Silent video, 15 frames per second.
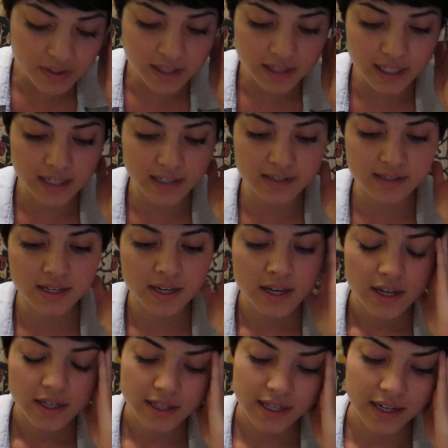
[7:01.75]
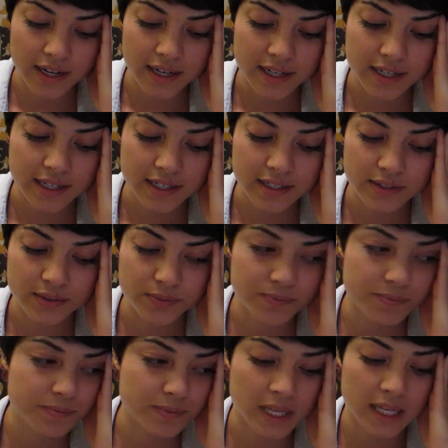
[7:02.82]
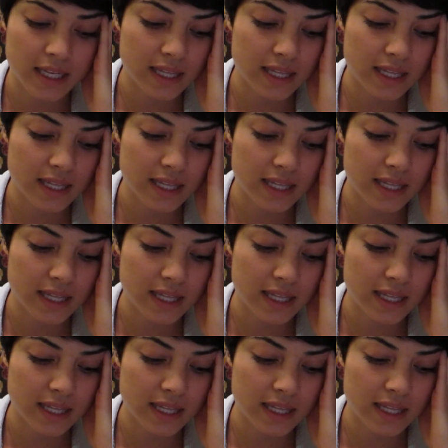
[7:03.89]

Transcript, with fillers: the things that I can